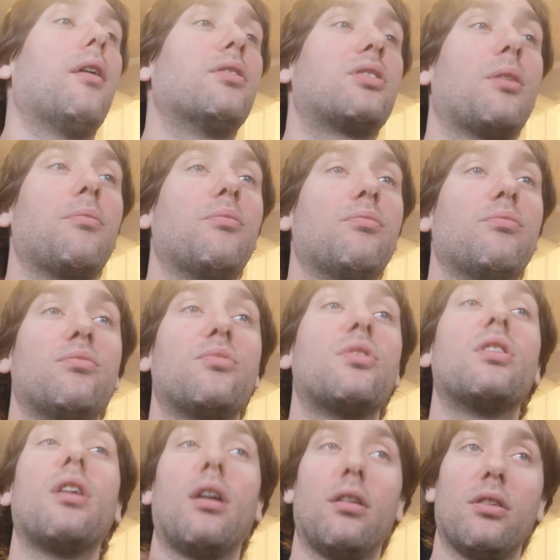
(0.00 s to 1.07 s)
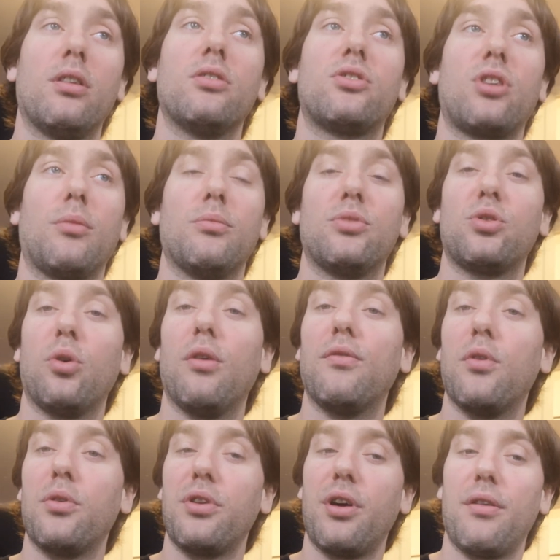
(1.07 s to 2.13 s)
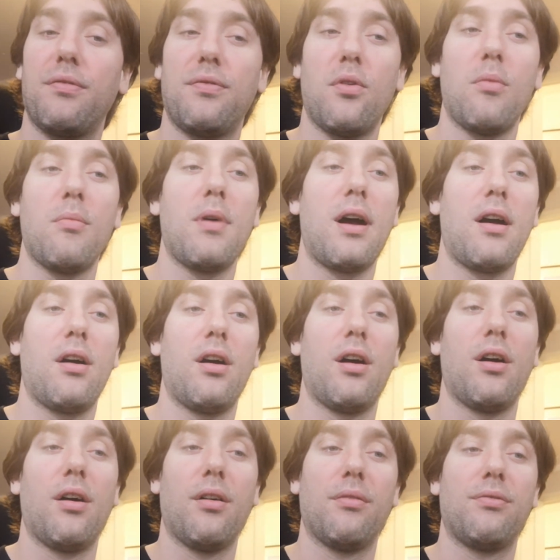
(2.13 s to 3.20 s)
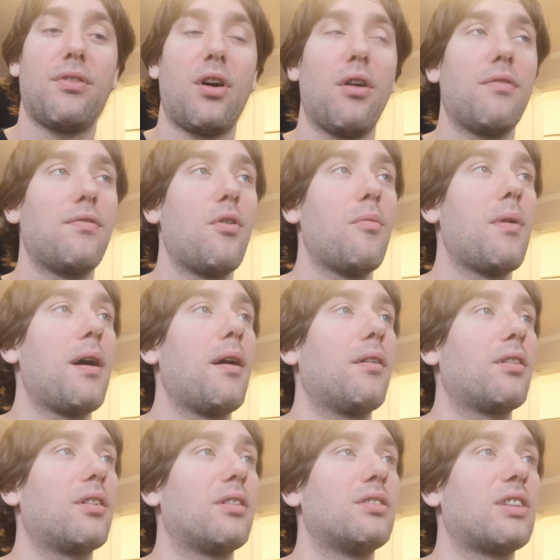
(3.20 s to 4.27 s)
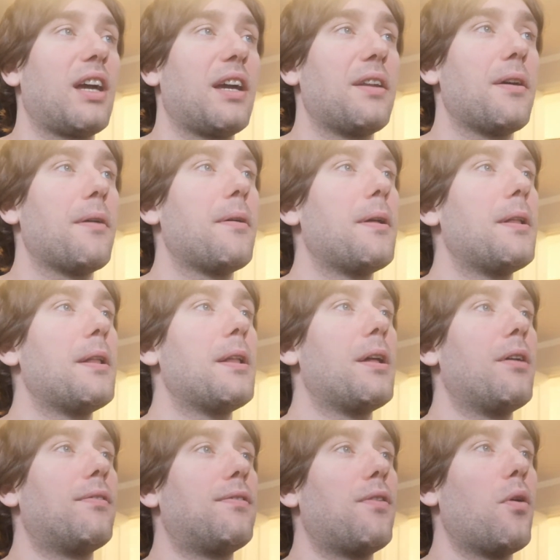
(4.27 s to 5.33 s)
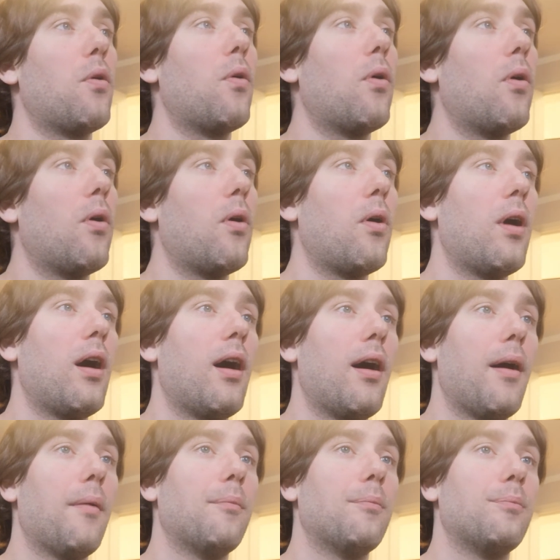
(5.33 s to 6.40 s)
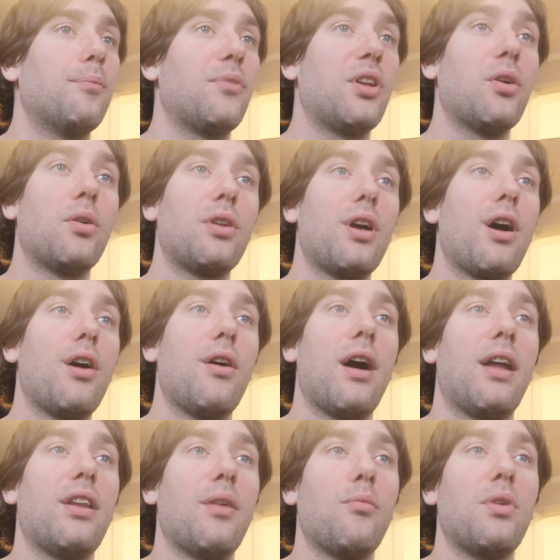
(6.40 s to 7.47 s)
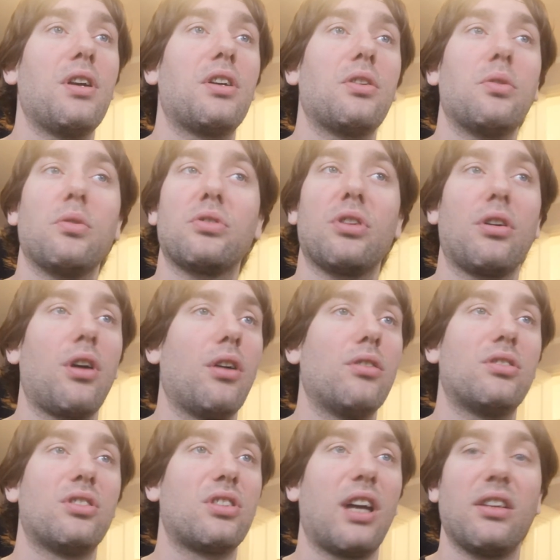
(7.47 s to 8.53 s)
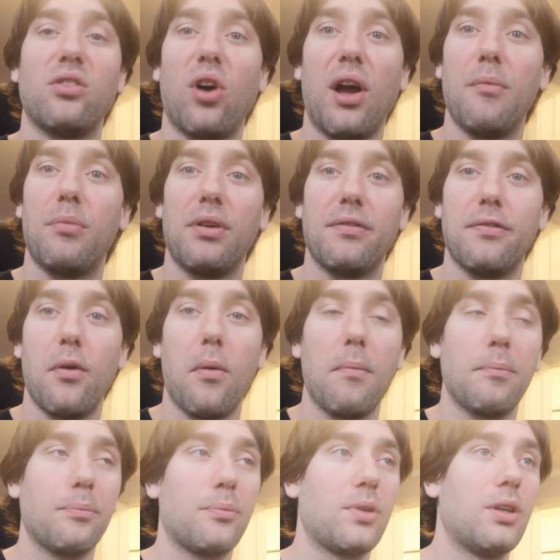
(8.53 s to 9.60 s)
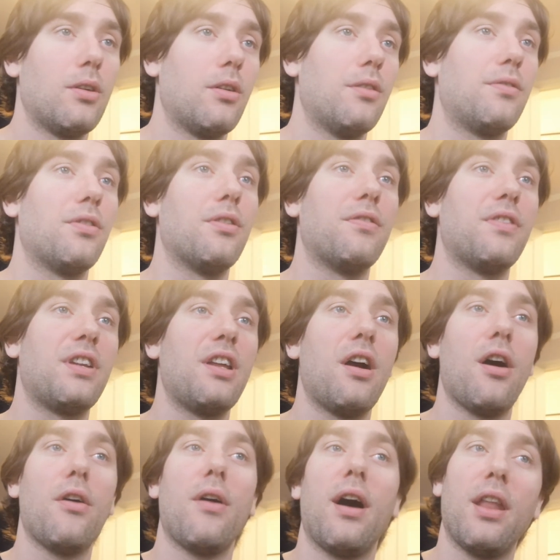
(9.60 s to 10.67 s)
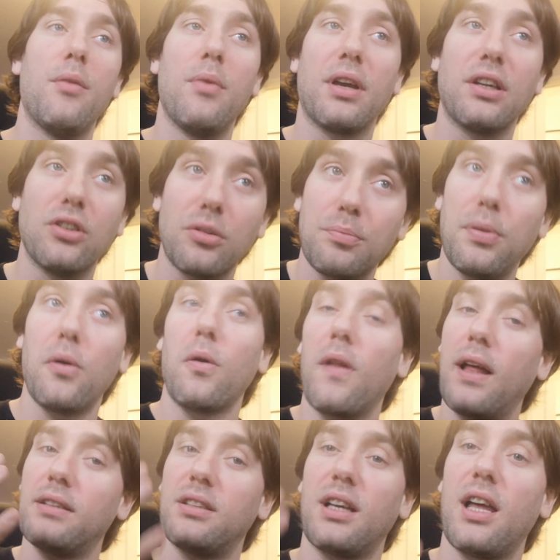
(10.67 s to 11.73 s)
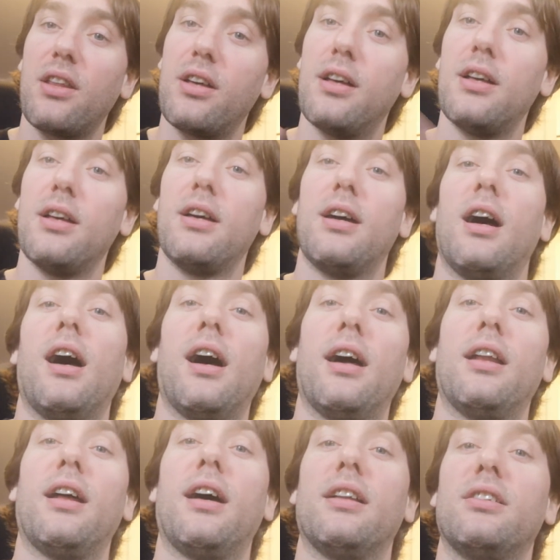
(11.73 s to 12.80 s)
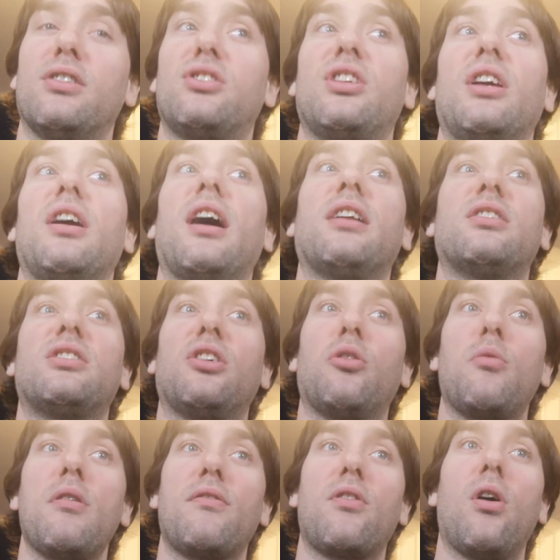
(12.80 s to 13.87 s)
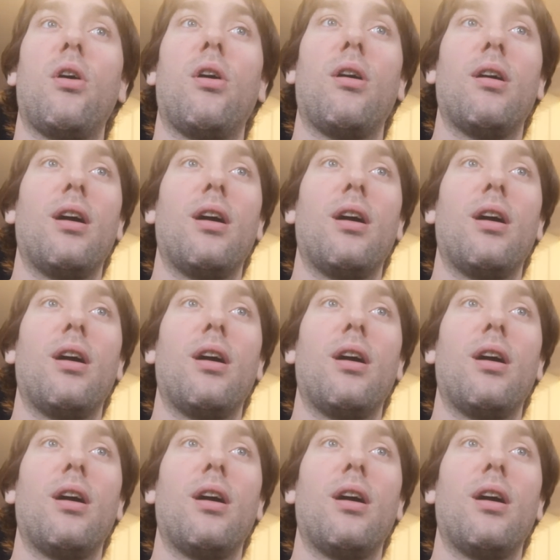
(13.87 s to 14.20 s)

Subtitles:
some sort of audio format, file format container for the audio, and then we can also go to say .mp4 for the video, and then we can just pull that together and see what we've got